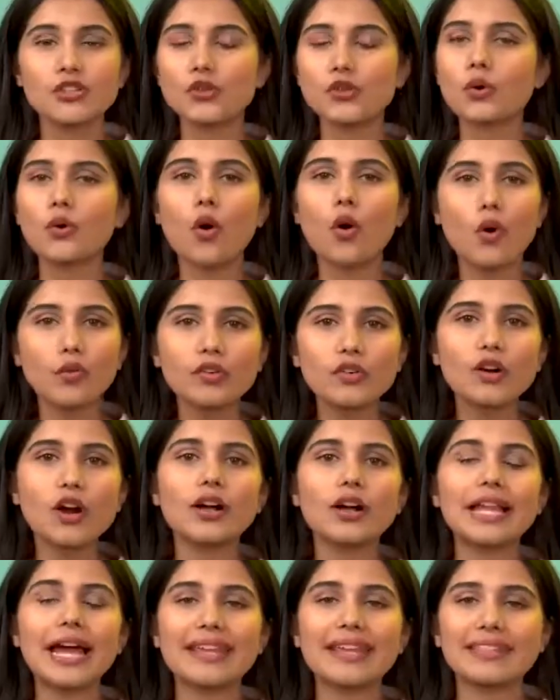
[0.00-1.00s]
So
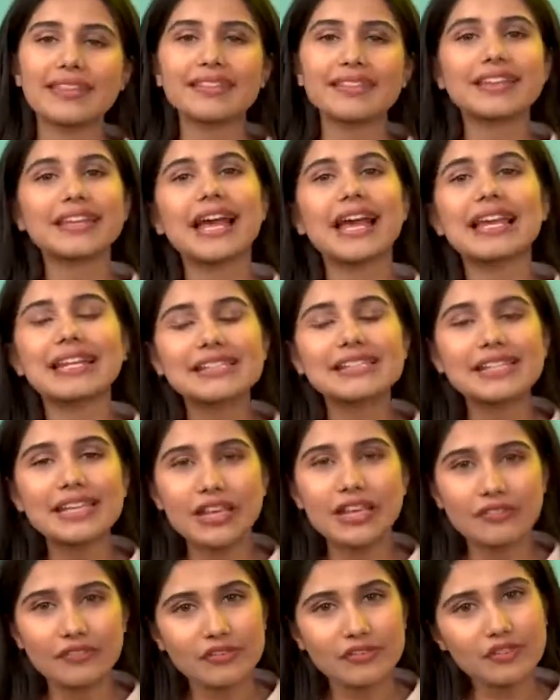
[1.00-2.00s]
overall, I think the Galaxy
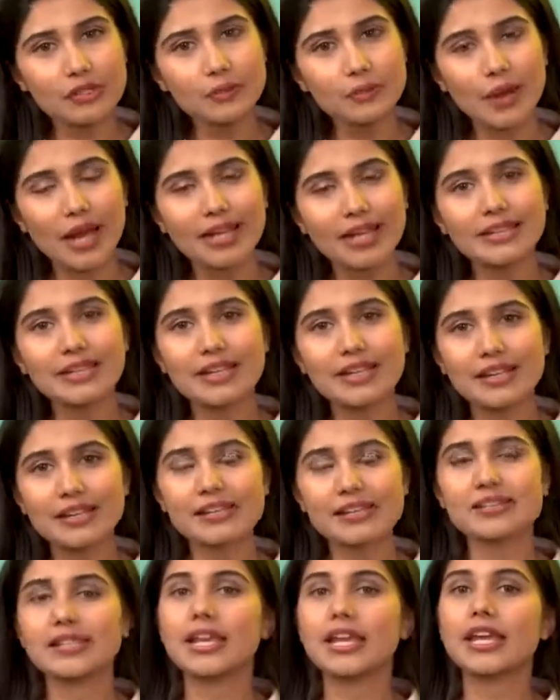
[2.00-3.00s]
A51 is